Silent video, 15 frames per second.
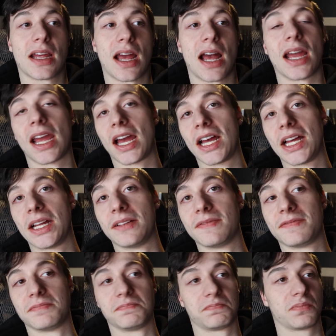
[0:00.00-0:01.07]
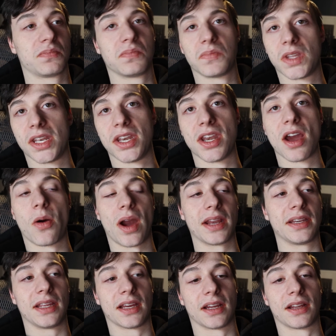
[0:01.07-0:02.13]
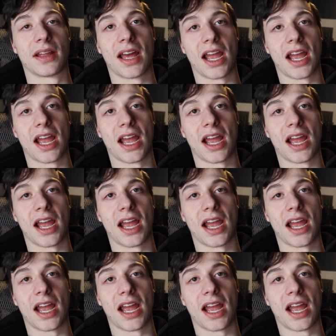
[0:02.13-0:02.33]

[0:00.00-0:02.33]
I have no idea.